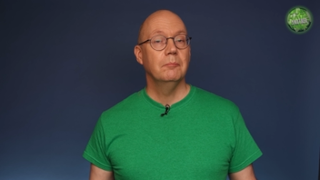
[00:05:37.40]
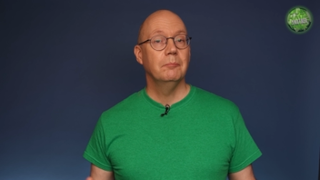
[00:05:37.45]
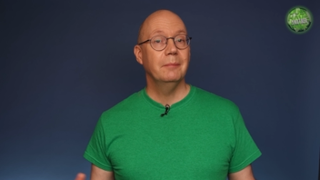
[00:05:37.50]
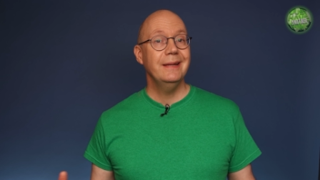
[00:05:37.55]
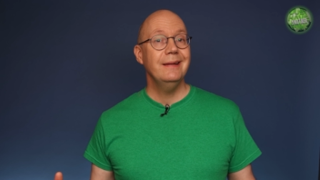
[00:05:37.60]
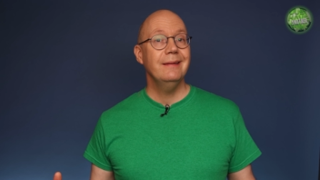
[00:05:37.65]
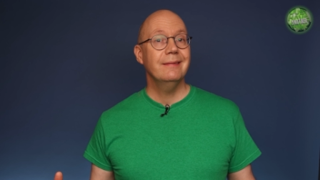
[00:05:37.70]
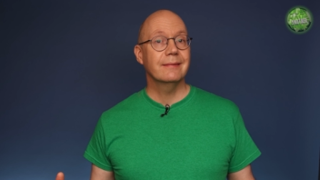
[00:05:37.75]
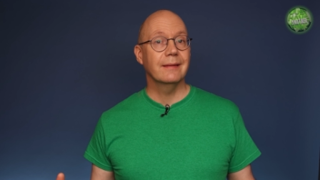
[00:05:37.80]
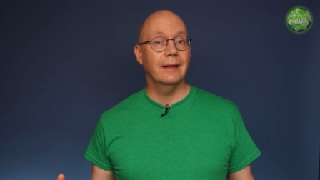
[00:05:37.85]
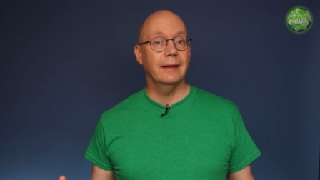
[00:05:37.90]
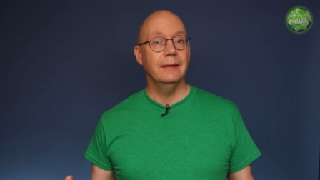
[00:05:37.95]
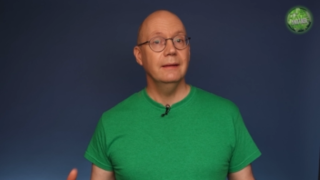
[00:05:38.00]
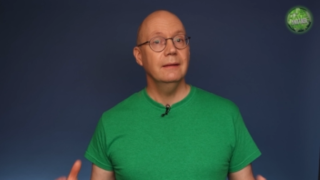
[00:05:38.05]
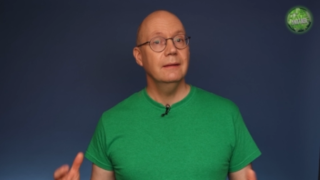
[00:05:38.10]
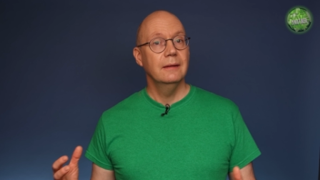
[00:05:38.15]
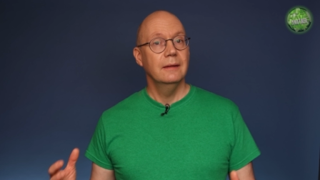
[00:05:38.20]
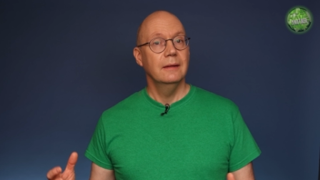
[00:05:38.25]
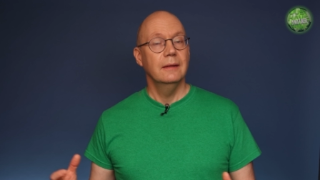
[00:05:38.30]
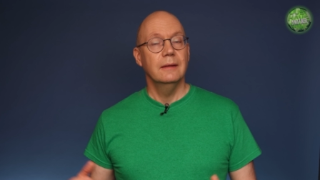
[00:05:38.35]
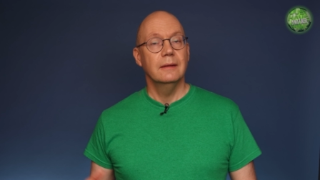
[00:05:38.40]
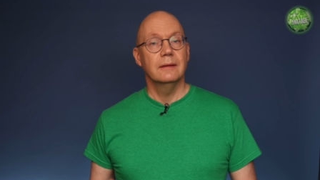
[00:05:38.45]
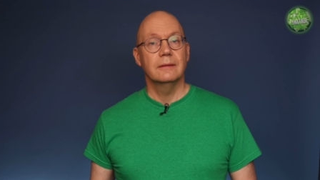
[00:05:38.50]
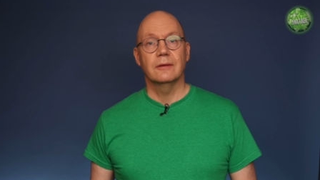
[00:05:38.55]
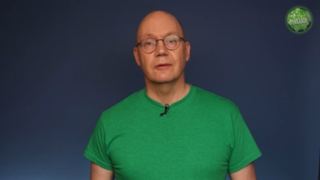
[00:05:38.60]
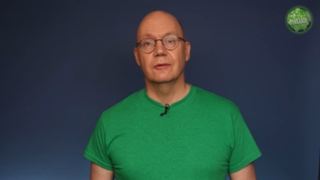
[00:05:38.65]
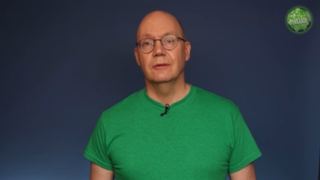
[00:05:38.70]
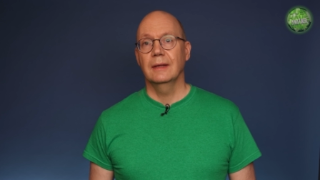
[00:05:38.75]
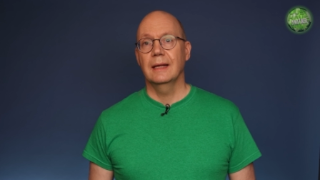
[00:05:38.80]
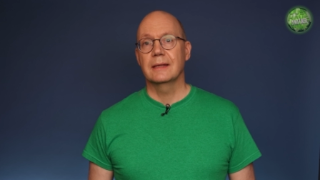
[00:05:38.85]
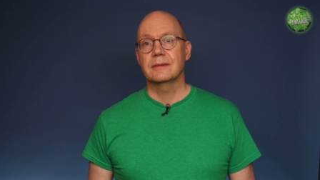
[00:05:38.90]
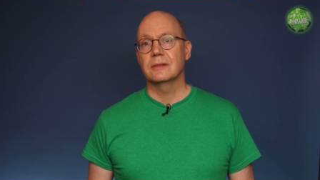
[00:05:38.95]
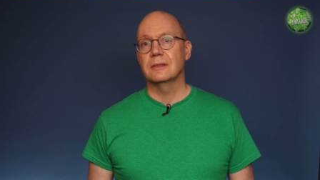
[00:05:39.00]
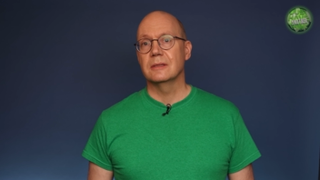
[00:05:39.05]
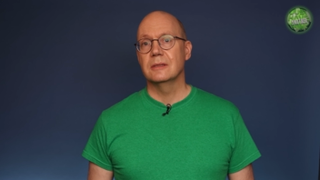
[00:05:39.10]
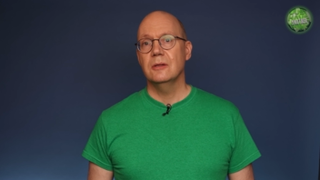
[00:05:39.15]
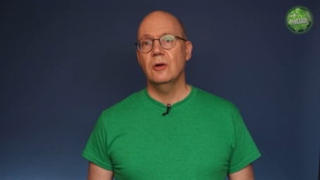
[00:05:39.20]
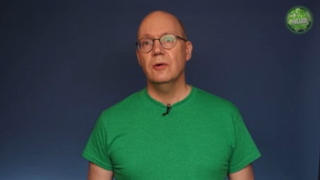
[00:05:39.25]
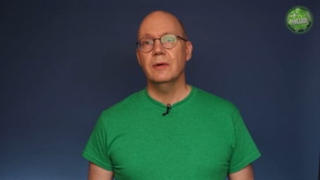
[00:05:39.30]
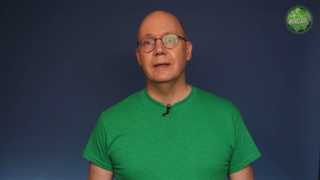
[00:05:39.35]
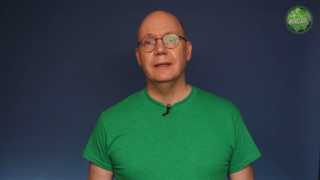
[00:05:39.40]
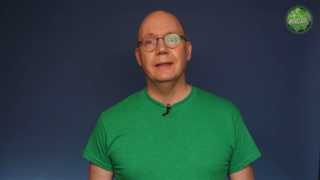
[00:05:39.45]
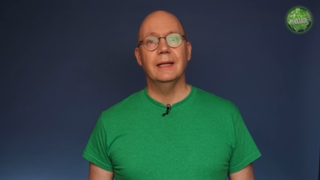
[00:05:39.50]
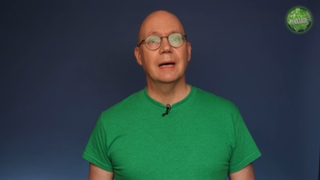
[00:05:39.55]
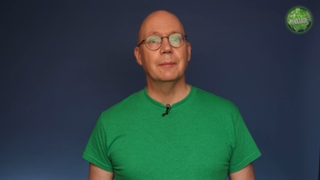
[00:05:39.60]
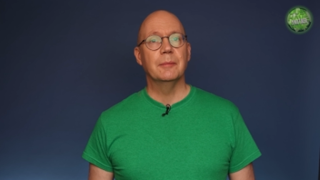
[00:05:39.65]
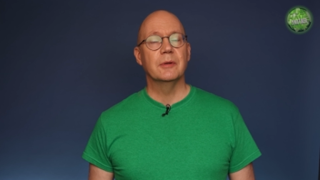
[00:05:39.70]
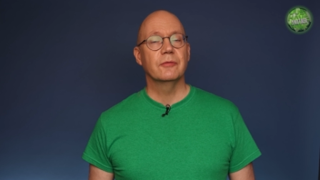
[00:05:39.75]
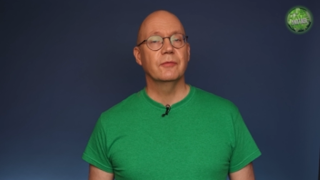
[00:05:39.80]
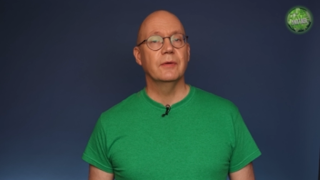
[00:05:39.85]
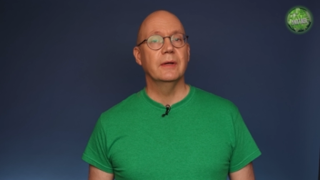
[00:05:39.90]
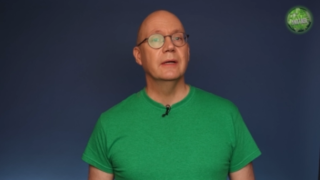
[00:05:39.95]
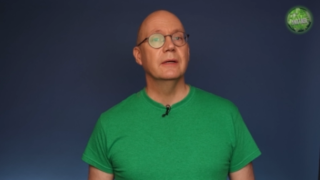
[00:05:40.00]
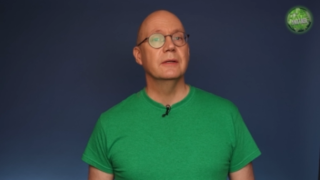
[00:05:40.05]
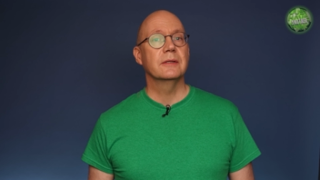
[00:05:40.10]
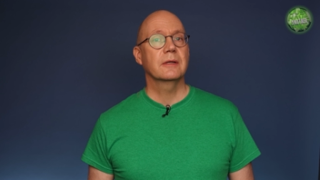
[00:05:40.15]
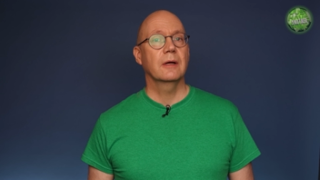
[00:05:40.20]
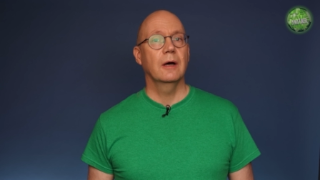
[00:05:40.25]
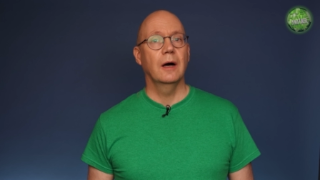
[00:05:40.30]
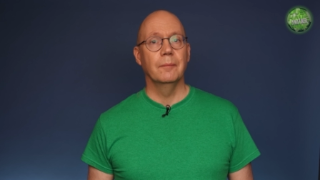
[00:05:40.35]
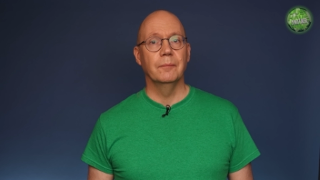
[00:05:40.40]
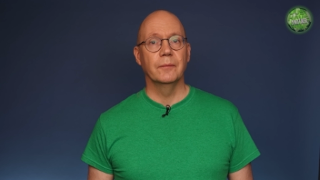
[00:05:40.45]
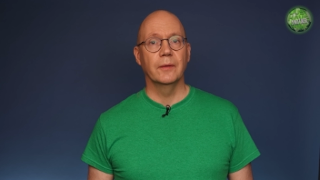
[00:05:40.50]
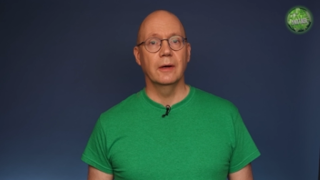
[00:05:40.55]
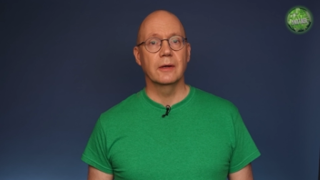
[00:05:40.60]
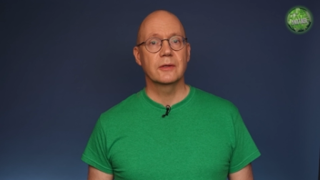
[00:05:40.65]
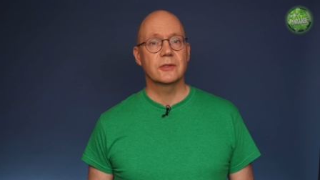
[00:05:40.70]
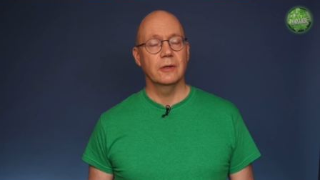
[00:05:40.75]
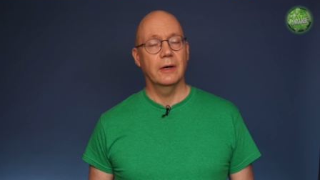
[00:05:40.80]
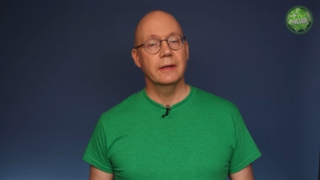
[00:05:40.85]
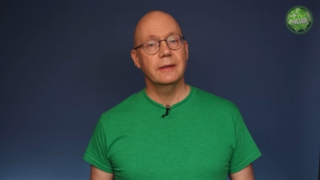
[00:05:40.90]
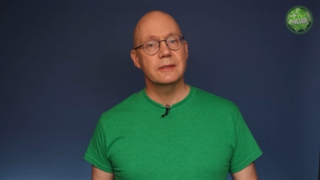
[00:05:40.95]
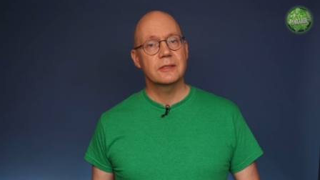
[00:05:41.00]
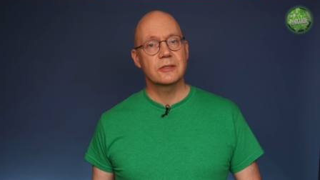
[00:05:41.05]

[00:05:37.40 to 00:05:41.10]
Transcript: Methane doesn't last as long in the atmosphere as carbon dioxide.